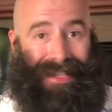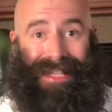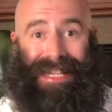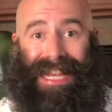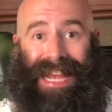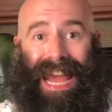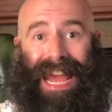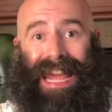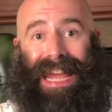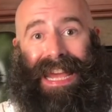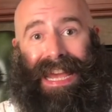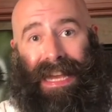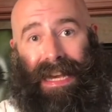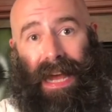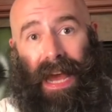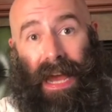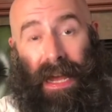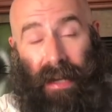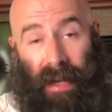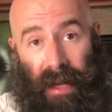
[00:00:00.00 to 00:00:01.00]

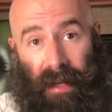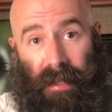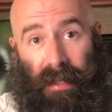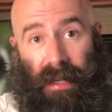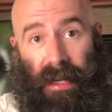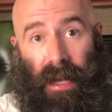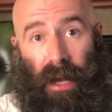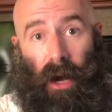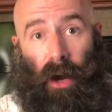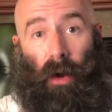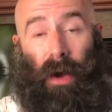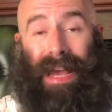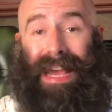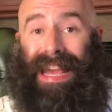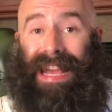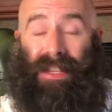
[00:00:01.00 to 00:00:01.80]
C-A-N-A.co.